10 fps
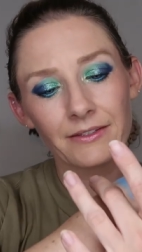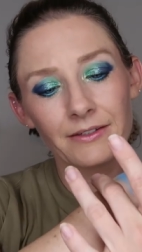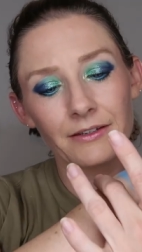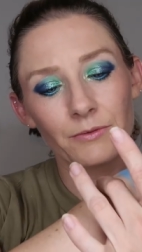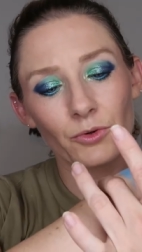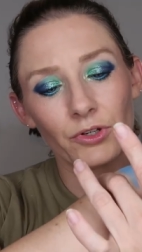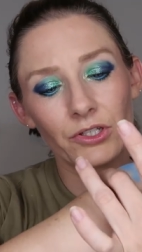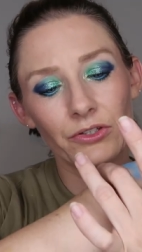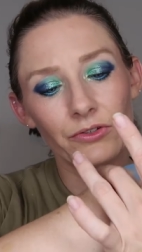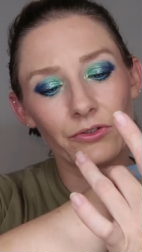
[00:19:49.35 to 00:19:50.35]
So I'm going
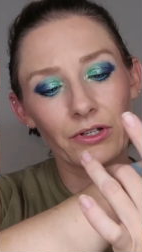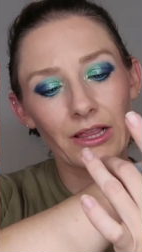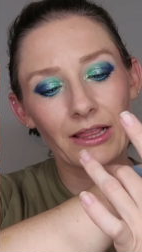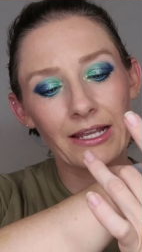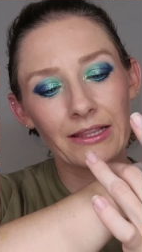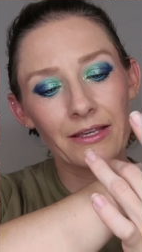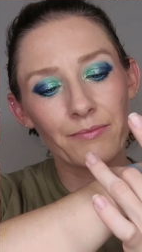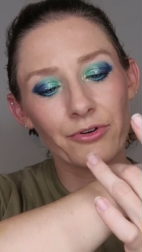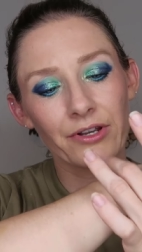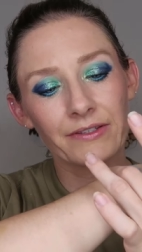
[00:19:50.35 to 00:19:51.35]
to lightly
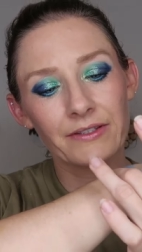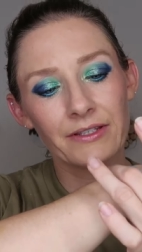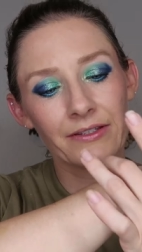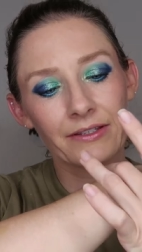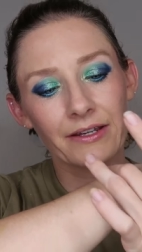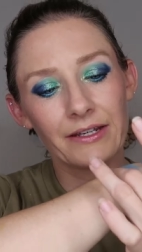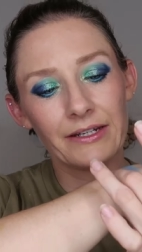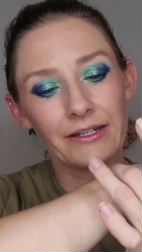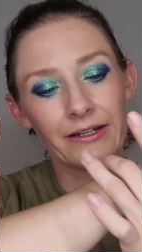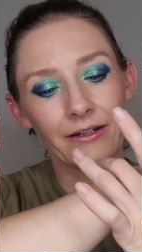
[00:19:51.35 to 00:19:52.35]
press this guy
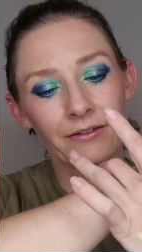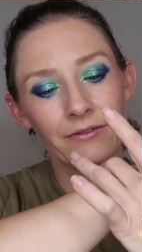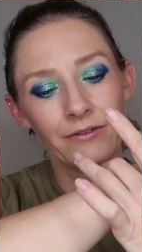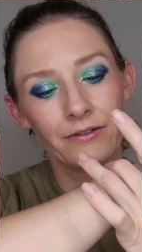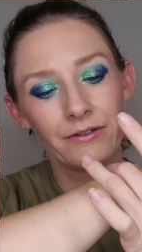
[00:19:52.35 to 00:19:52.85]
down.